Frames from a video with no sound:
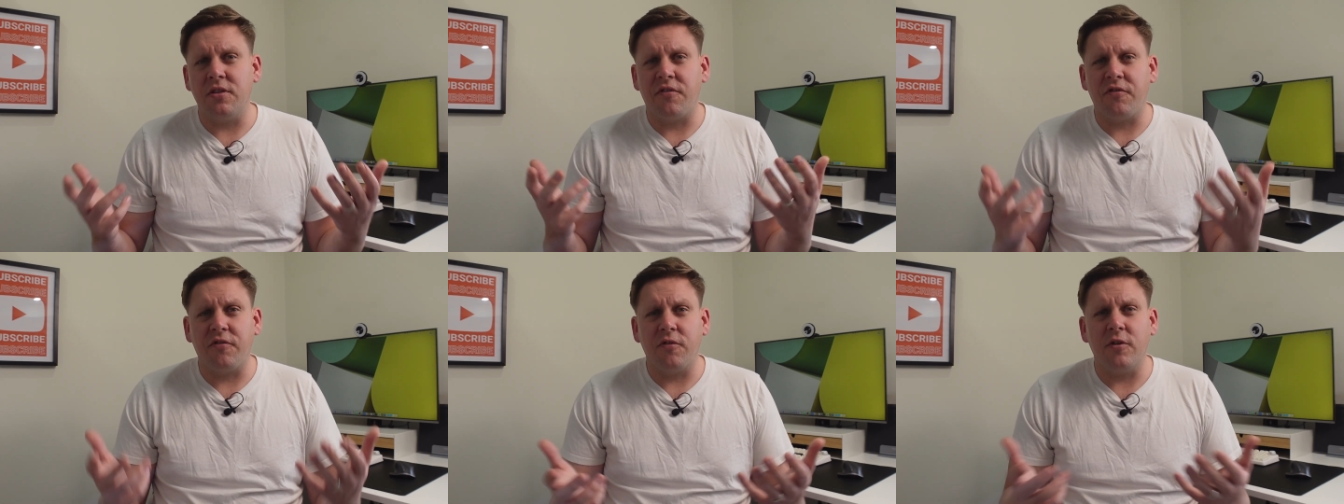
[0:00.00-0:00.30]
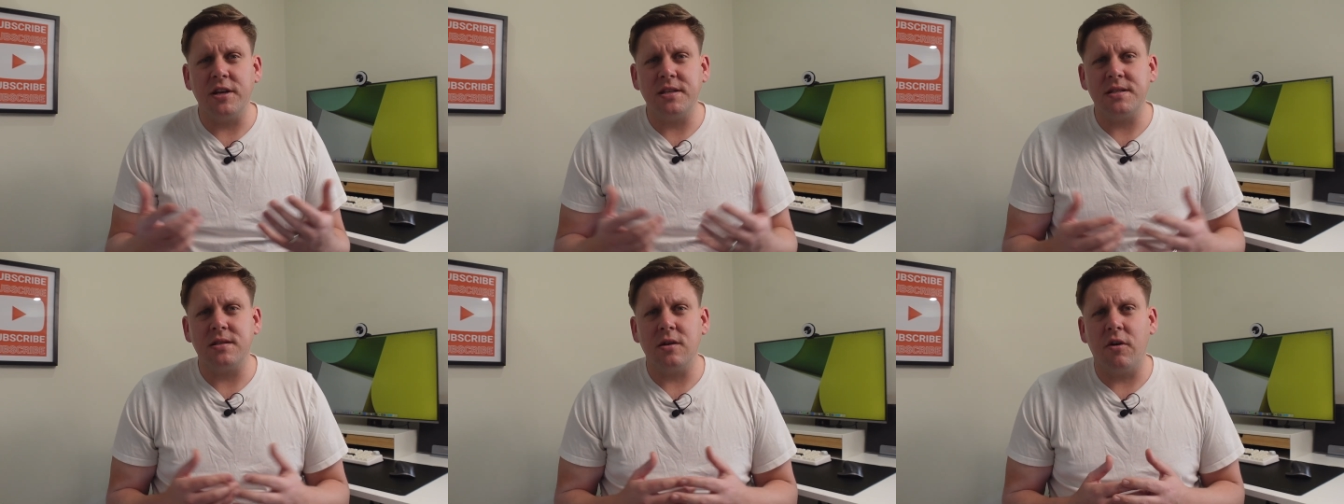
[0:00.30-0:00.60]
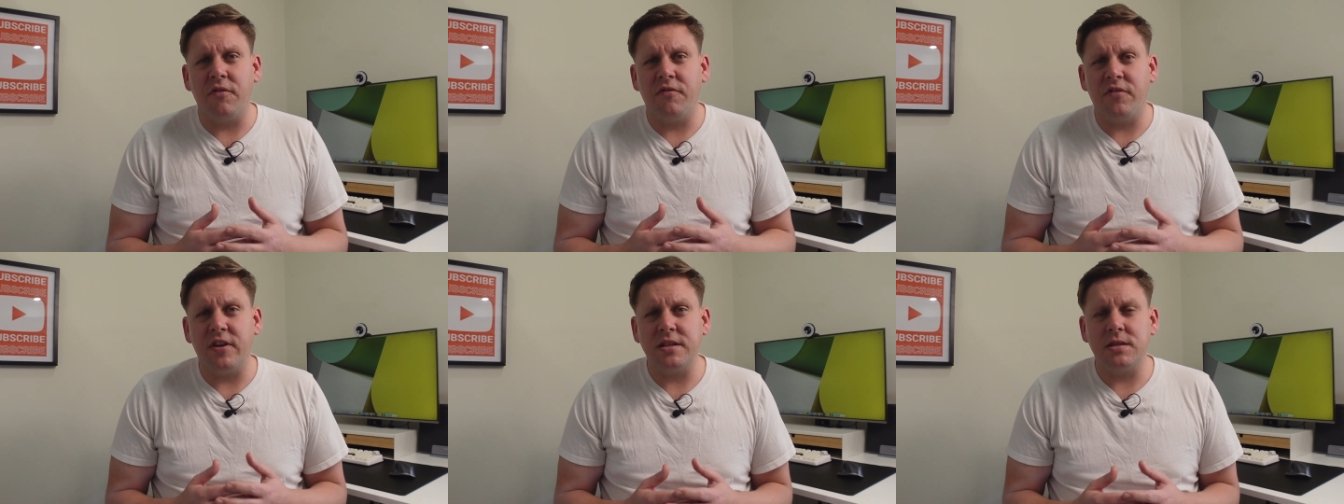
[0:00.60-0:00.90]
the
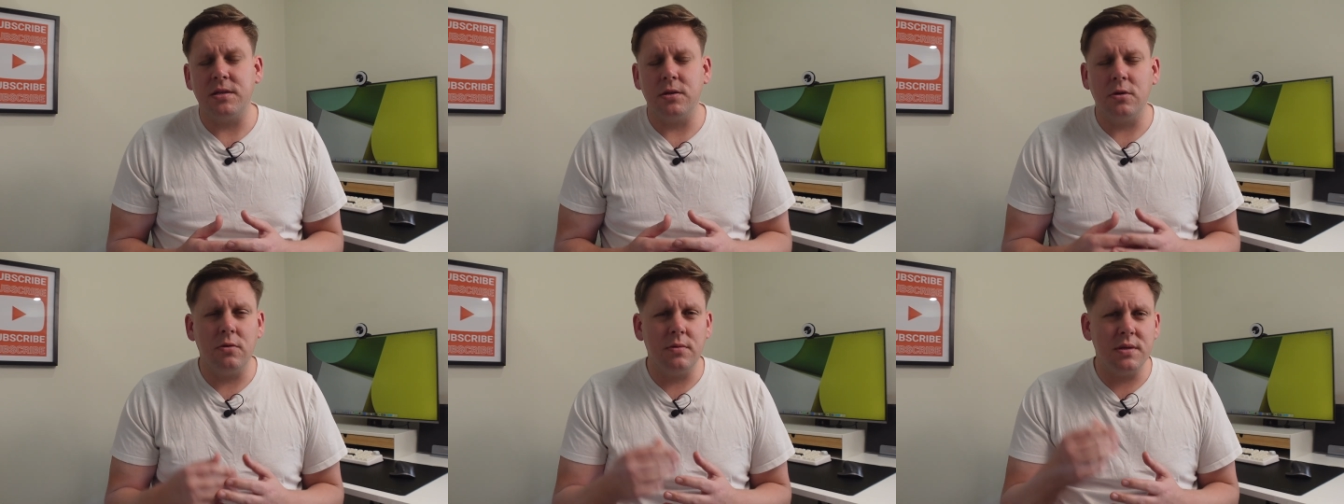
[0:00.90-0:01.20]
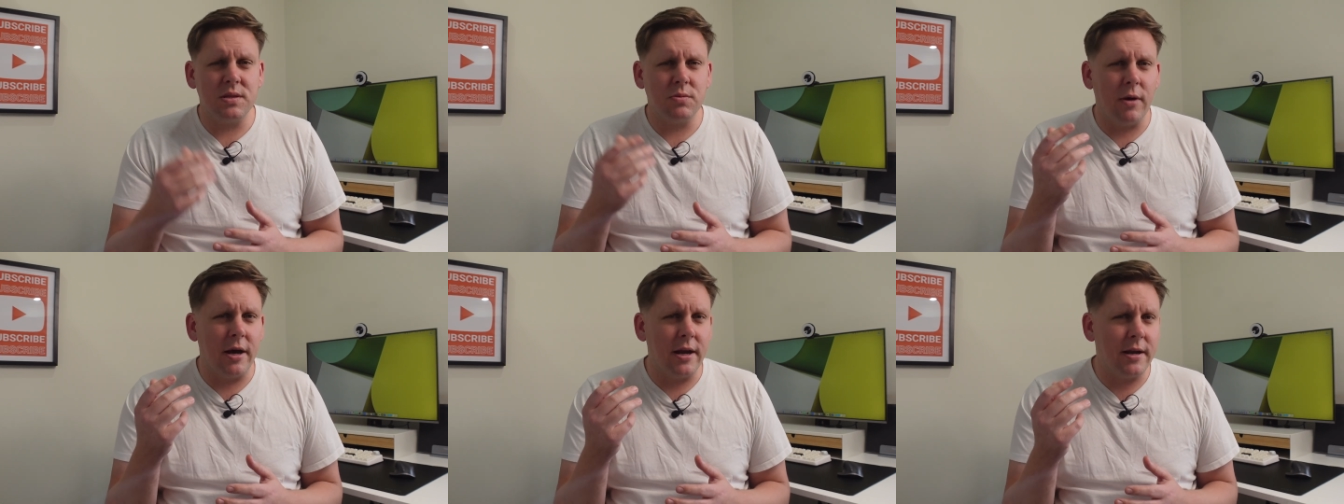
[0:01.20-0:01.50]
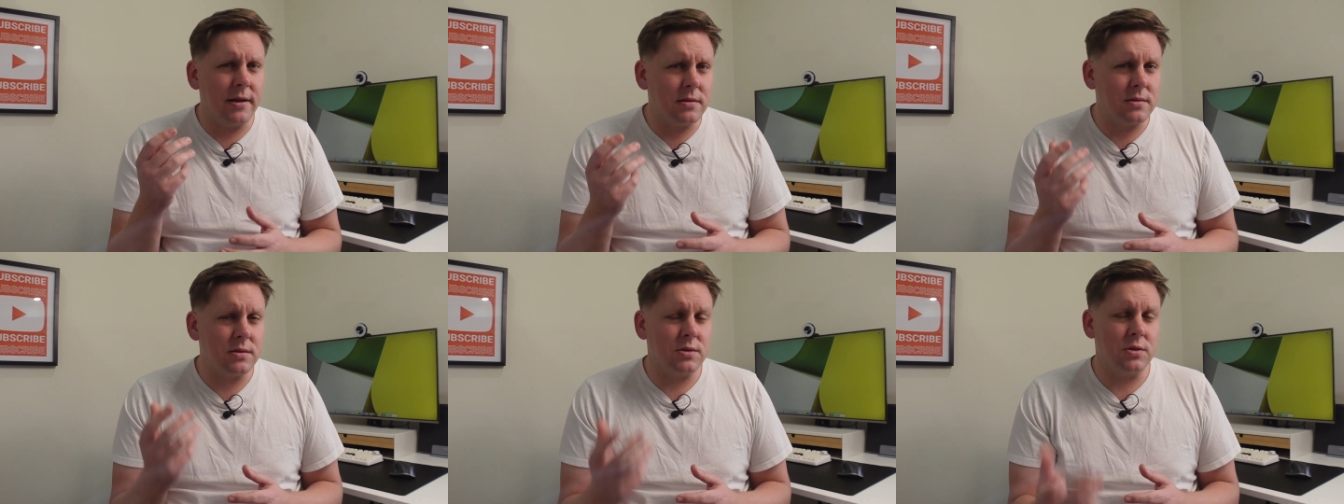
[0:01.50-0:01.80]
Freestyle V2 is
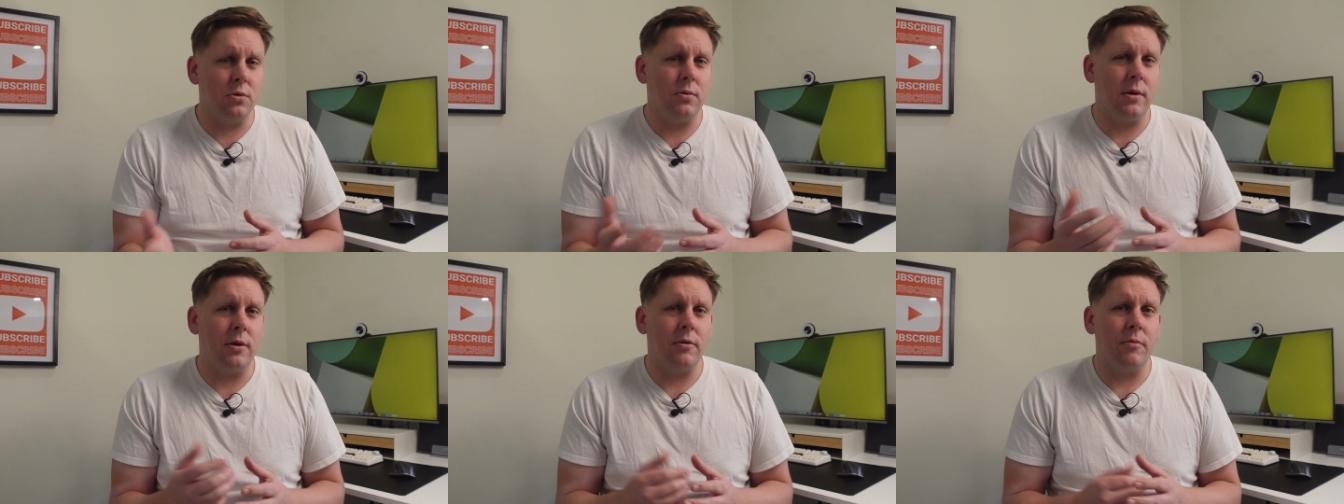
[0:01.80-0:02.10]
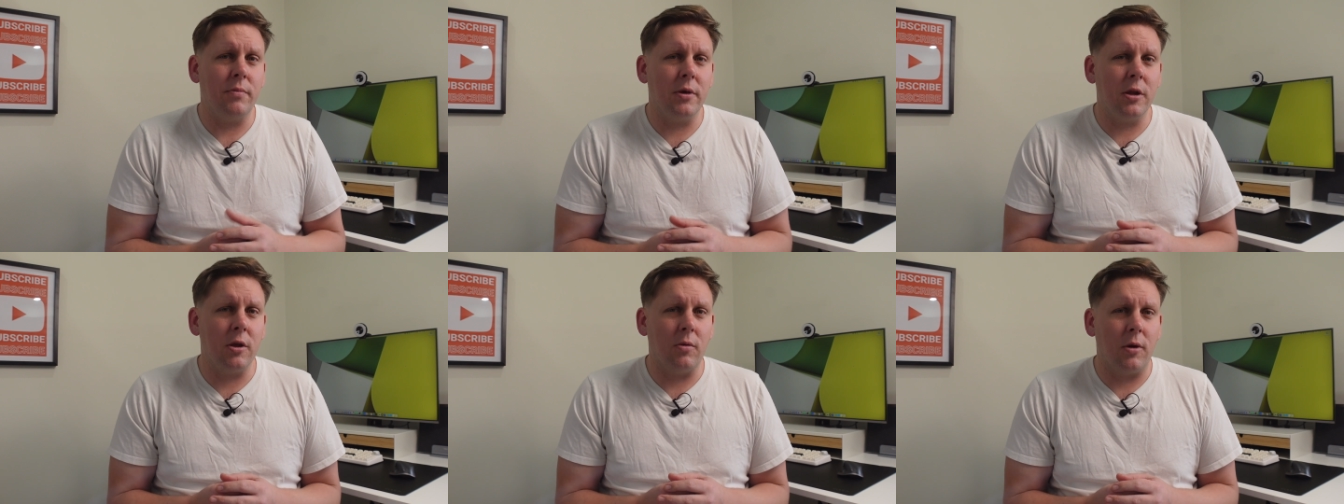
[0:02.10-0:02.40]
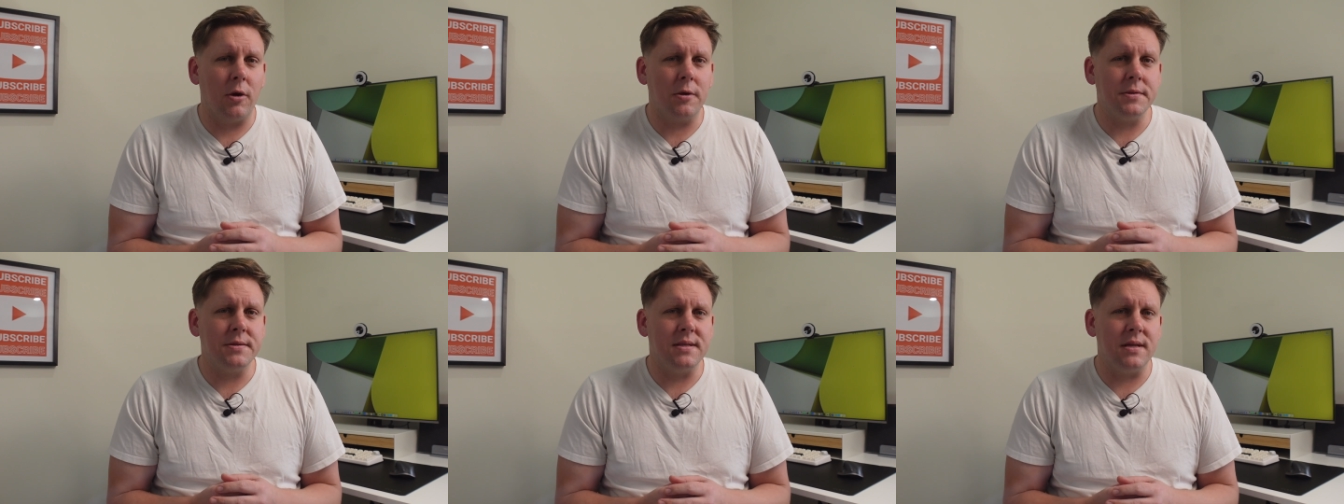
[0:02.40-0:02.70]
rated at 200
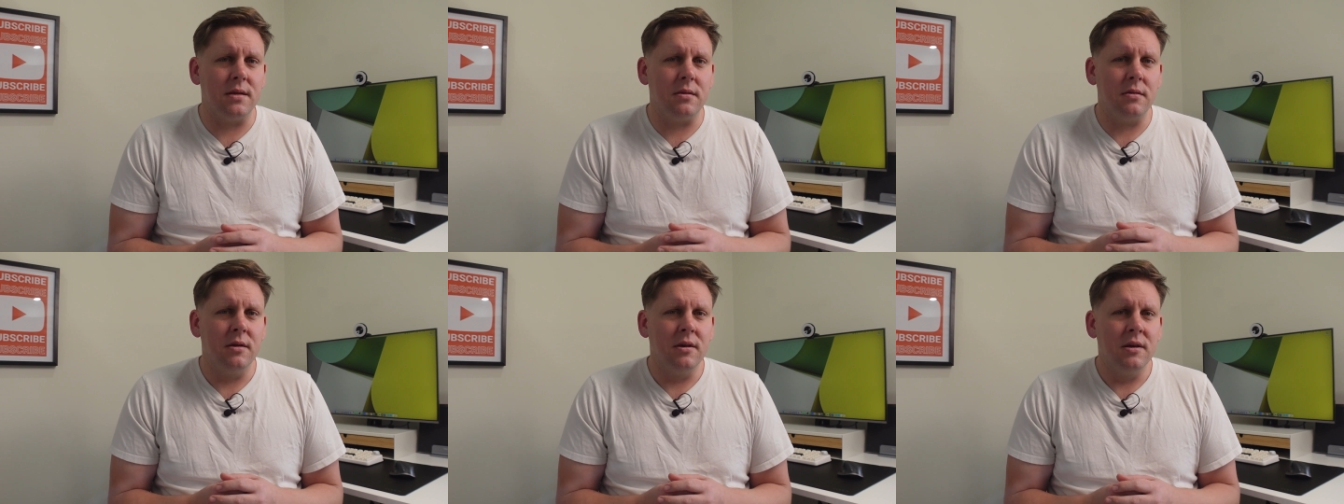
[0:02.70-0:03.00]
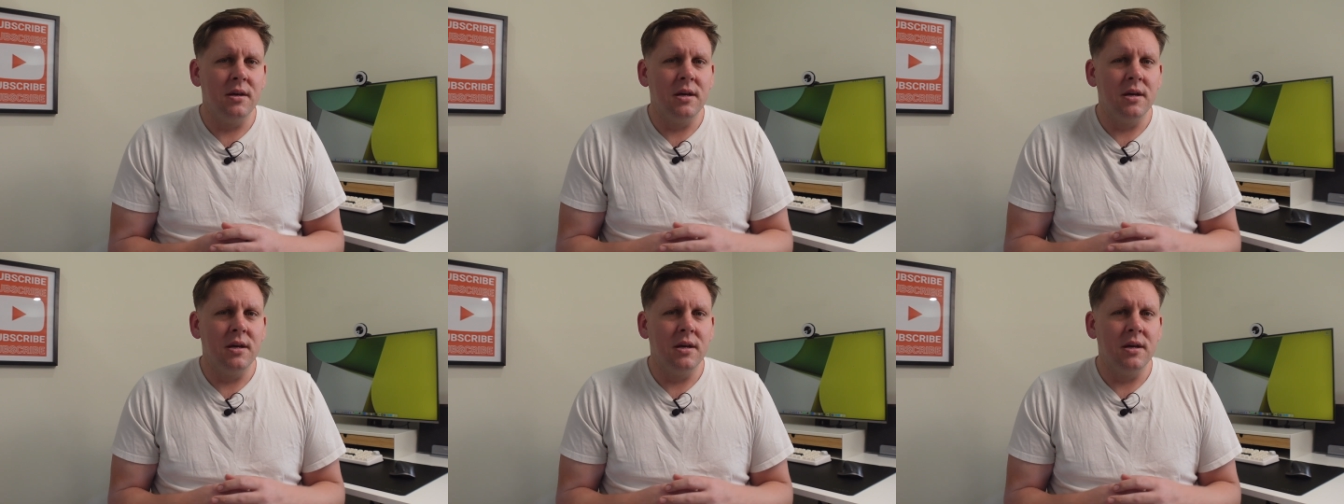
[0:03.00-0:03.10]
milliwatts. And